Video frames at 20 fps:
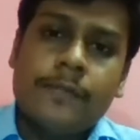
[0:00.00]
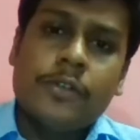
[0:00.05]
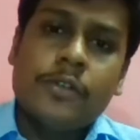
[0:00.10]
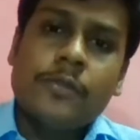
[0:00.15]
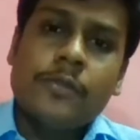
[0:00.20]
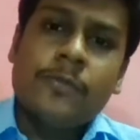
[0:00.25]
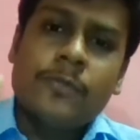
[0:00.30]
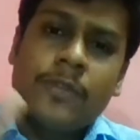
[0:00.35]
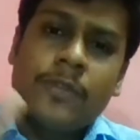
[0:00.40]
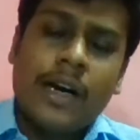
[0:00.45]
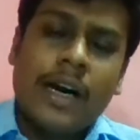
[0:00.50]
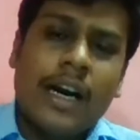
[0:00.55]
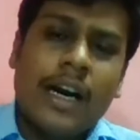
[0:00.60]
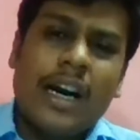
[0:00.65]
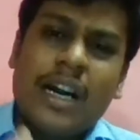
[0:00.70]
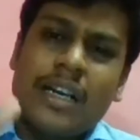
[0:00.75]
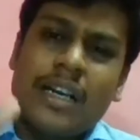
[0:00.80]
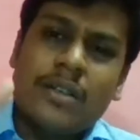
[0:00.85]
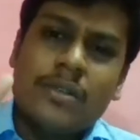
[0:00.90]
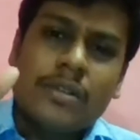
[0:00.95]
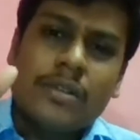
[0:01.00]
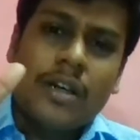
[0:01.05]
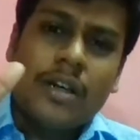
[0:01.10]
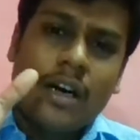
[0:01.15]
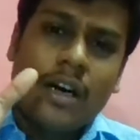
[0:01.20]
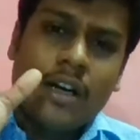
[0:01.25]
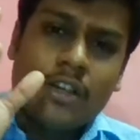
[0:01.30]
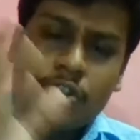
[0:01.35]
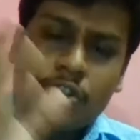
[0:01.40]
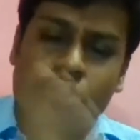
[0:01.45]
to flour,
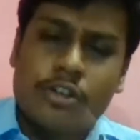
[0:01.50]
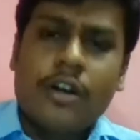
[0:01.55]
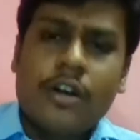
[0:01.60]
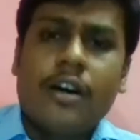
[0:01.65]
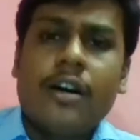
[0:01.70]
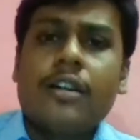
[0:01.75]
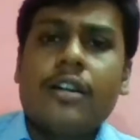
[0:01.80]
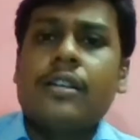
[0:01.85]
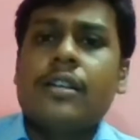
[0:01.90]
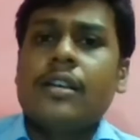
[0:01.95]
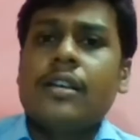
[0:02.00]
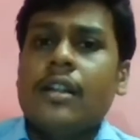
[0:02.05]
salt,